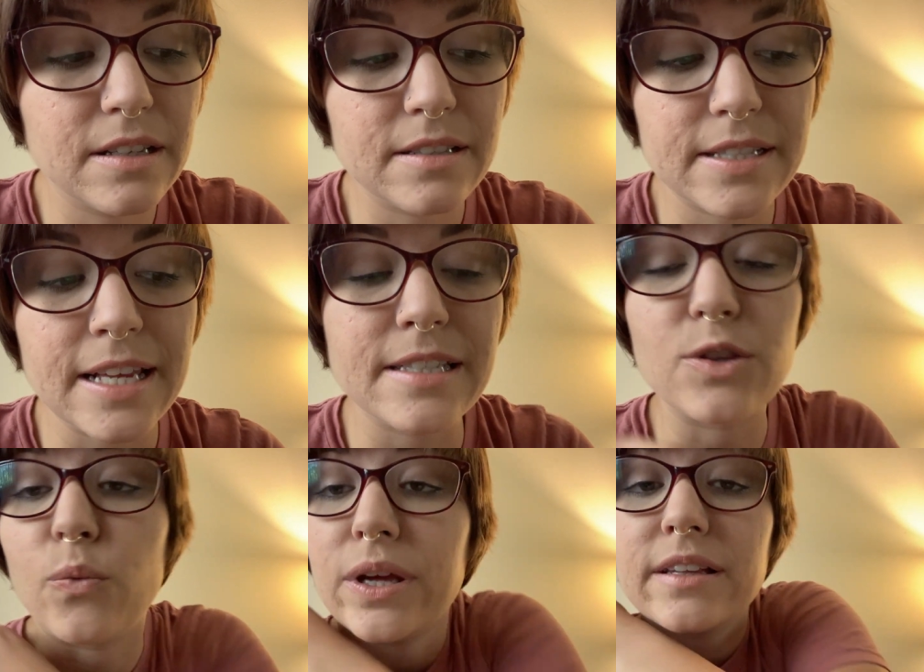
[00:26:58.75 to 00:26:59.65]
says that
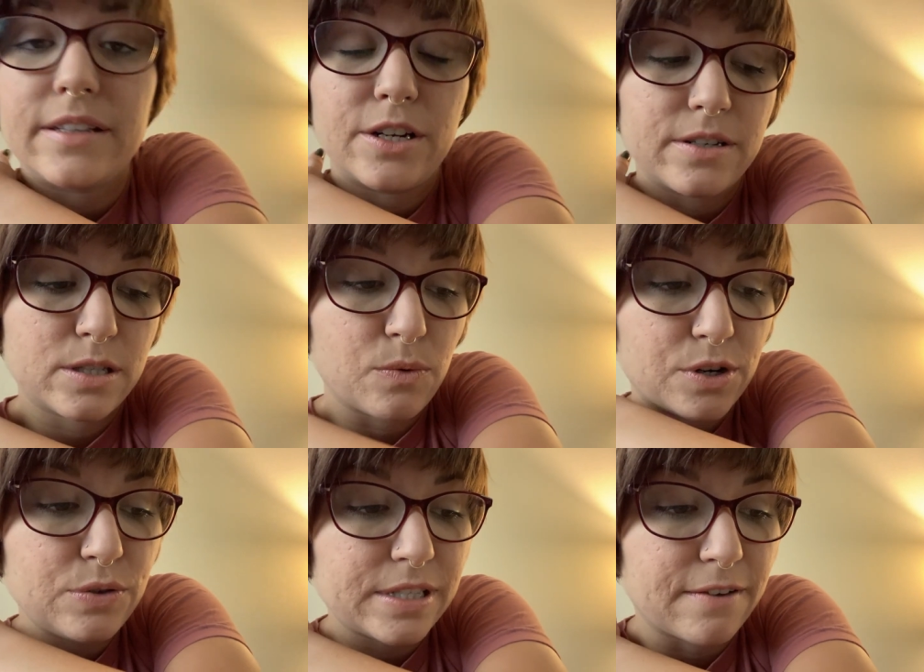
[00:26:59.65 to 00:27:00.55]
the wing leader is the one
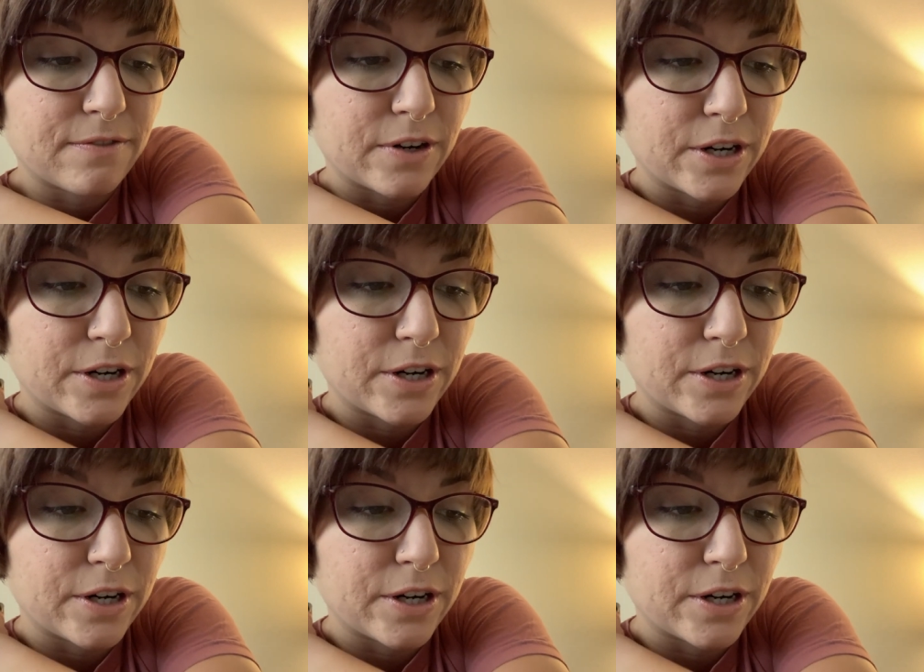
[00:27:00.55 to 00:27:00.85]
who sent for